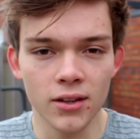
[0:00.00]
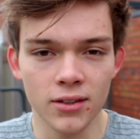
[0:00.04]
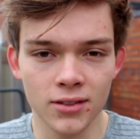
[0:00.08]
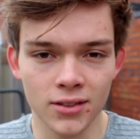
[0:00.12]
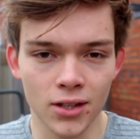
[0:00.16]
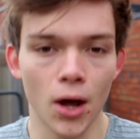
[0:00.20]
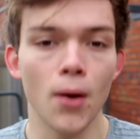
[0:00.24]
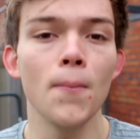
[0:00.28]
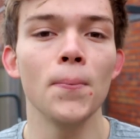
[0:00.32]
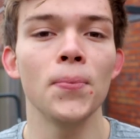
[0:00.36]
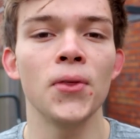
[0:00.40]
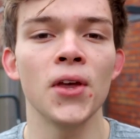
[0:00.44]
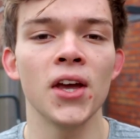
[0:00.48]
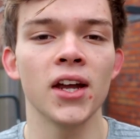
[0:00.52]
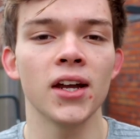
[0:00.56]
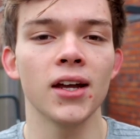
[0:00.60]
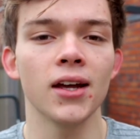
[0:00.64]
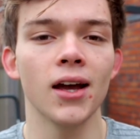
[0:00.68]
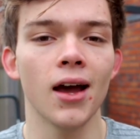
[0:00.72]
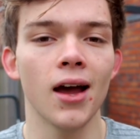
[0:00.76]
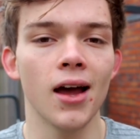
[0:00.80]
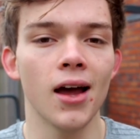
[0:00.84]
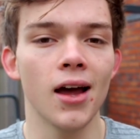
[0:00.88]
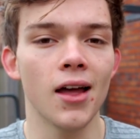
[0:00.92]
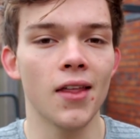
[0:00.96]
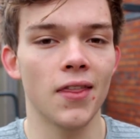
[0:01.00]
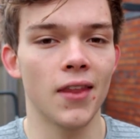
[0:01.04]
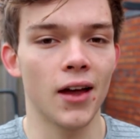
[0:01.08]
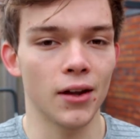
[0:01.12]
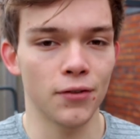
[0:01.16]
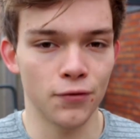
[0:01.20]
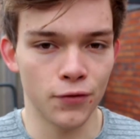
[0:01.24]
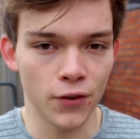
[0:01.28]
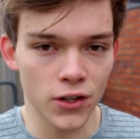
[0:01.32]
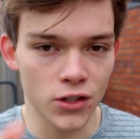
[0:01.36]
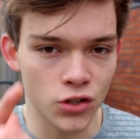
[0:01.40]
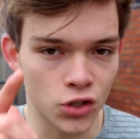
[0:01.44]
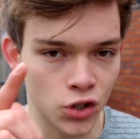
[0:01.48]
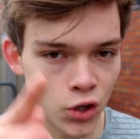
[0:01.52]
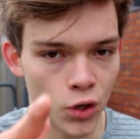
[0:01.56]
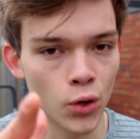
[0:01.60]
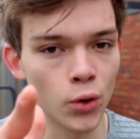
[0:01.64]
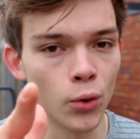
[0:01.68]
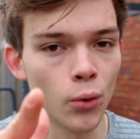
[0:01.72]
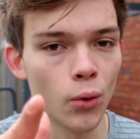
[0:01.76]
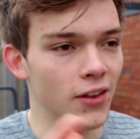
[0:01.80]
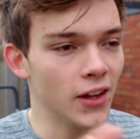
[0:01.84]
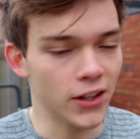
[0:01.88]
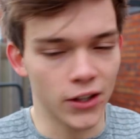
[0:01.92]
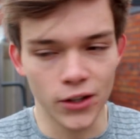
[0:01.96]
something that fits
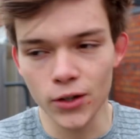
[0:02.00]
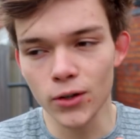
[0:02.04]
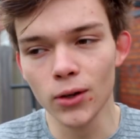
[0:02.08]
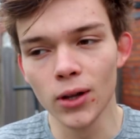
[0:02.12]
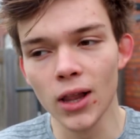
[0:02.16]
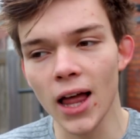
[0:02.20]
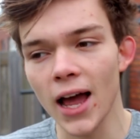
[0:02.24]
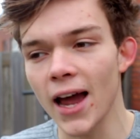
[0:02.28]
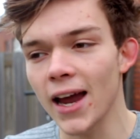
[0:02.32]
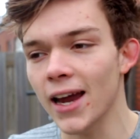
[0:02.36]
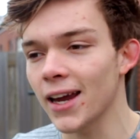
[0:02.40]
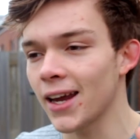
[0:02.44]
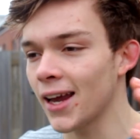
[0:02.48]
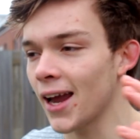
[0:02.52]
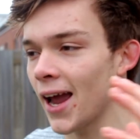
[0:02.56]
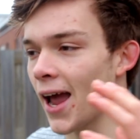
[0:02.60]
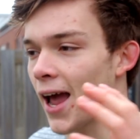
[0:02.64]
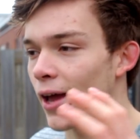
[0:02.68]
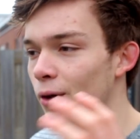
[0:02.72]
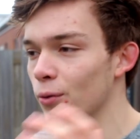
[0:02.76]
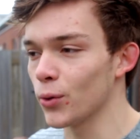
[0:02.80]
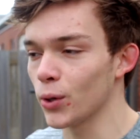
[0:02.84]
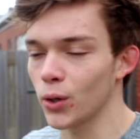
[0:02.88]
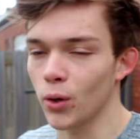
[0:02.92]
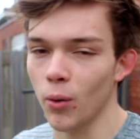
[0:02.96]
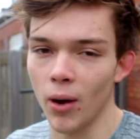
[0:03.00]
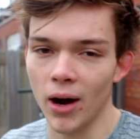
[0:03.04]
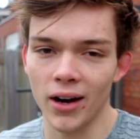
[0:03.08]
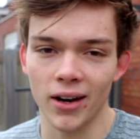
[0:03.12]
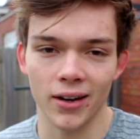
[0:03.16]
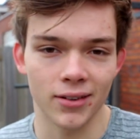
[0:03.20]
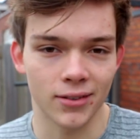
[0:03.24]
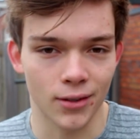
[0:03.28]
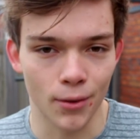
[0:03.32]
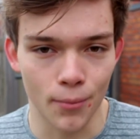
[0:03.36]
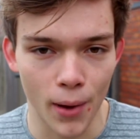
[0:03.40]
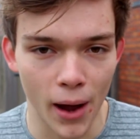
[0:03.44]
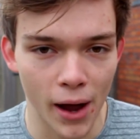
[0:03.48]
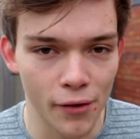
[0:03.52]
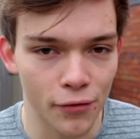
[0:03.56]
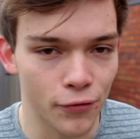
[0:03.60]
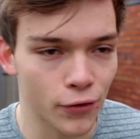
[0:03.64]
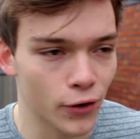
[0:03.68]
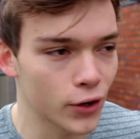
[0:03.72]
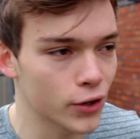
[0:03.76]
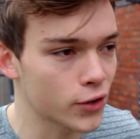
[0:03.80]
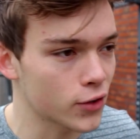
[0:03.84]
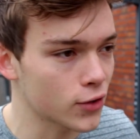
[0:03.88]
you, that you like and requires some effort,